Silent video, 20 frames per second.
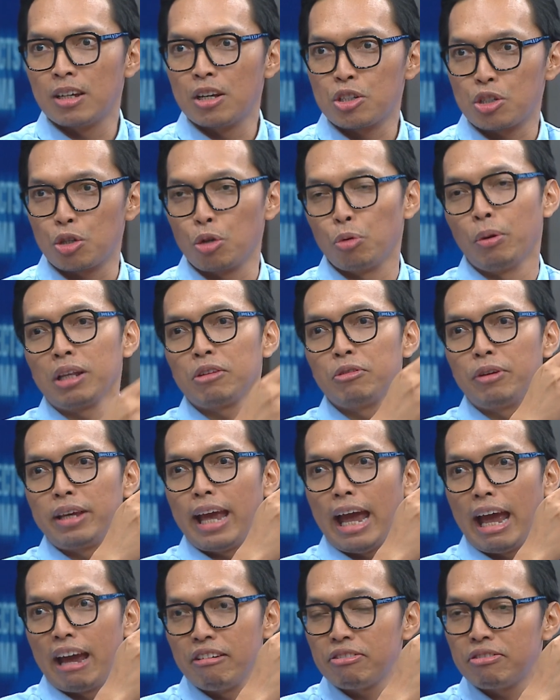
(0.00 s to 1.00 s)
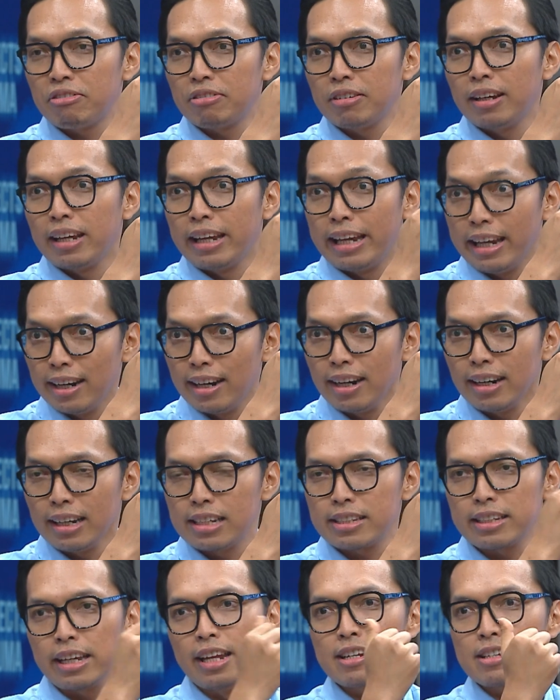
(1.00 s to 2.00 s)
So what we have here
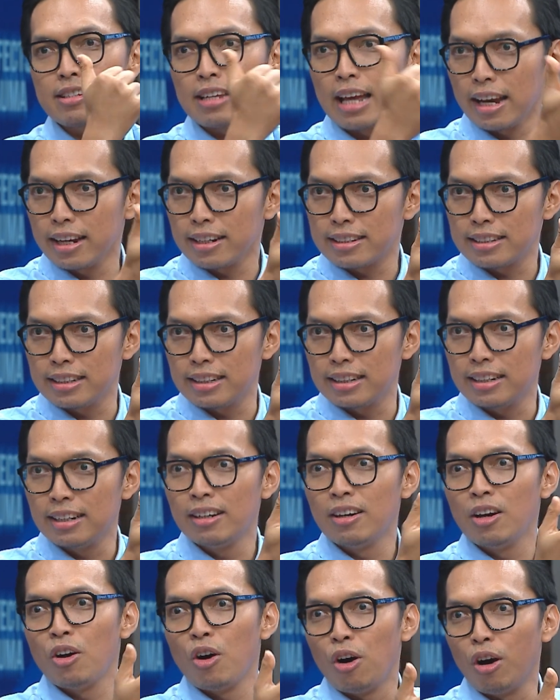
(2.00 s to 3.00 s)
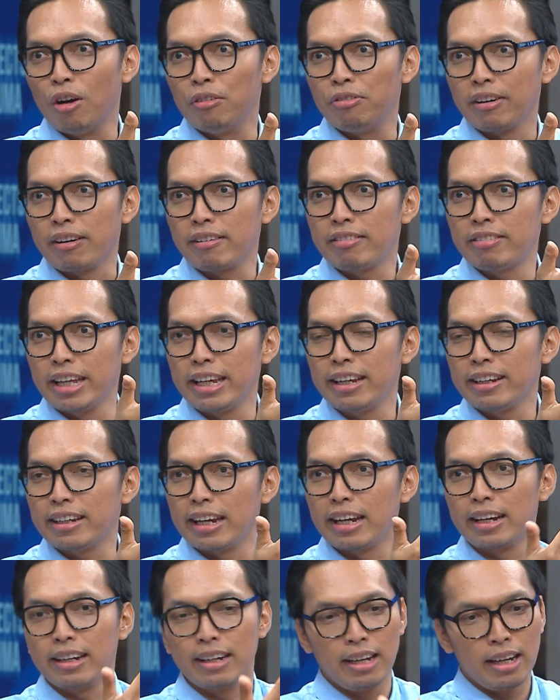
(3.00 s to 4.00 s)
is anxiety,
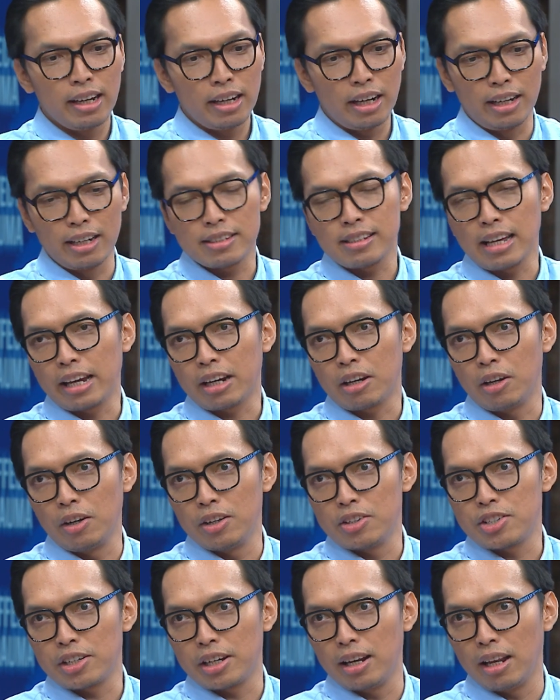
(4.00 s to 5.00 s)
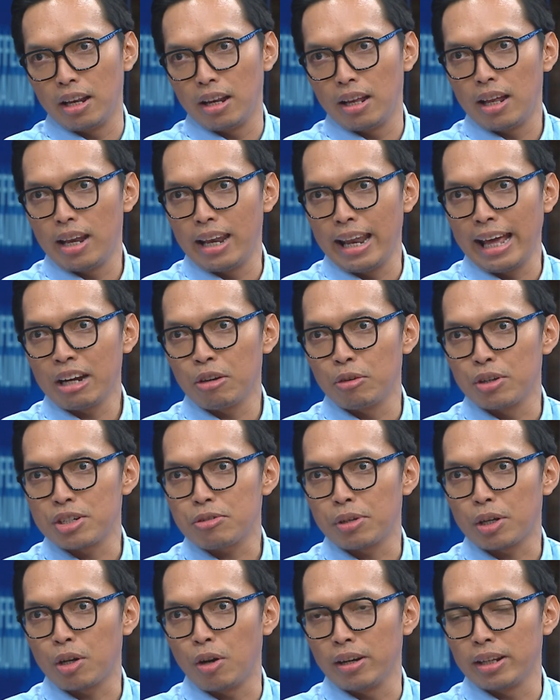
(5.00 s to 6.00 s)
overthinking. In a psychological language,
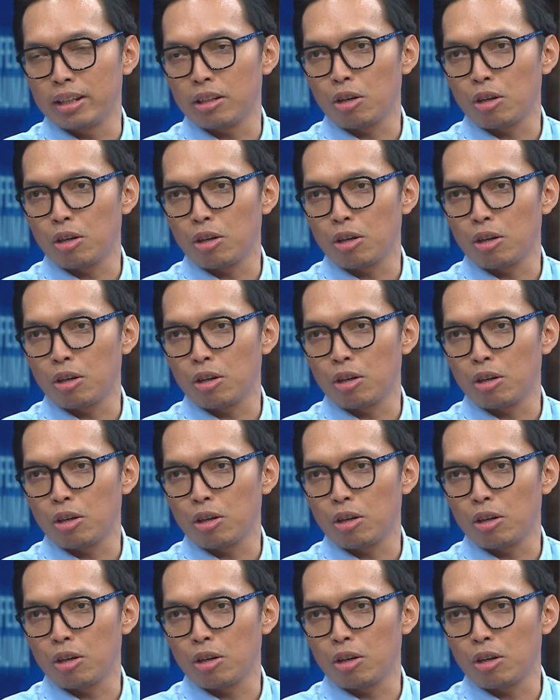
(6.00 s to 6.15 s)
we call it